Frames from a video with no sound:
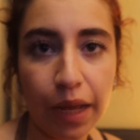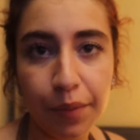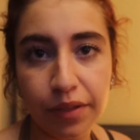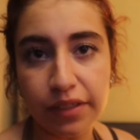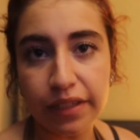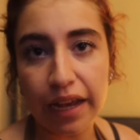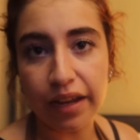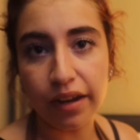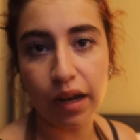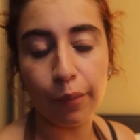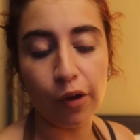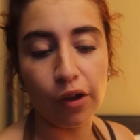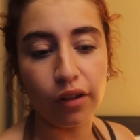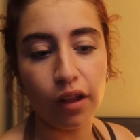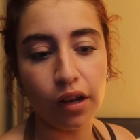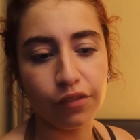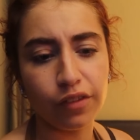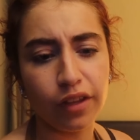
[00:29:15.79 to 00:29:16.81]
I'm insane and I bought
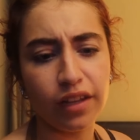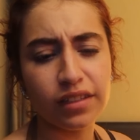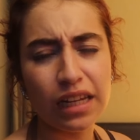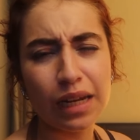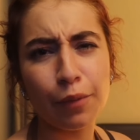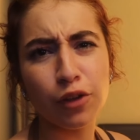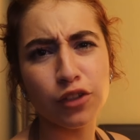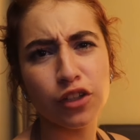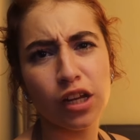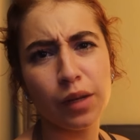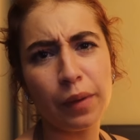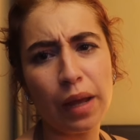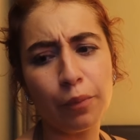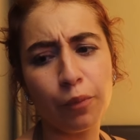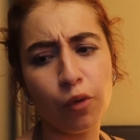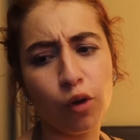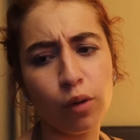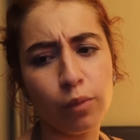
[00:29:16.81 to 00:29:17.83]
a lot of things. And I'm also going to buy
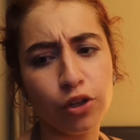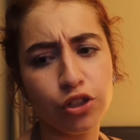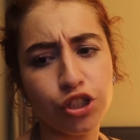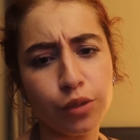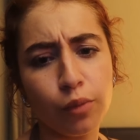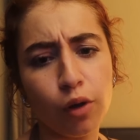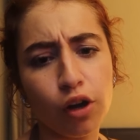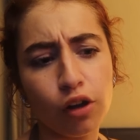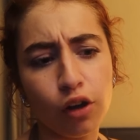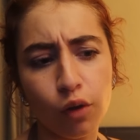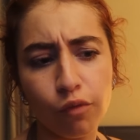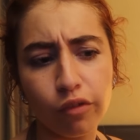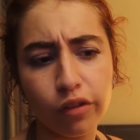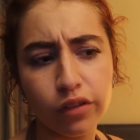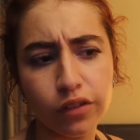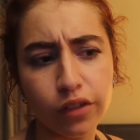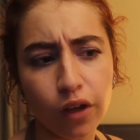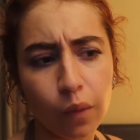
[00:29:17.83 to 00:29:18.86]
more merch tomorrow,
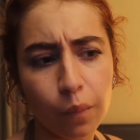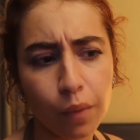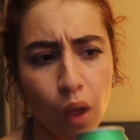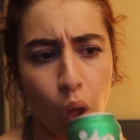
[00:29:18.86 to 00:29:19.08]
hopefully, so